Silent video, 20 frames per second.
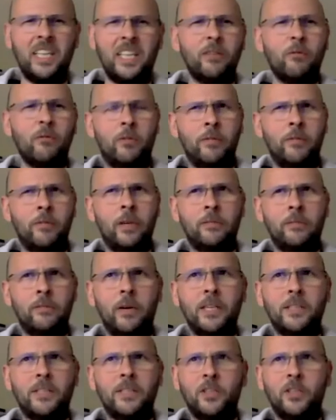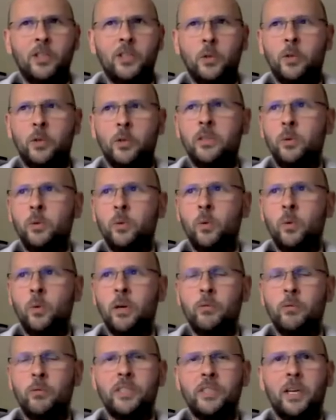it advises you
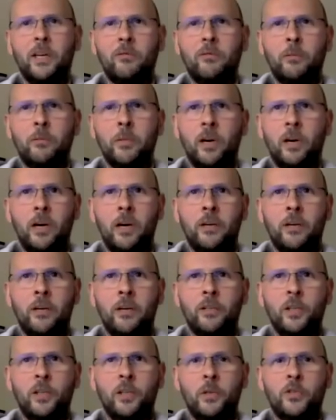return from your IRQ in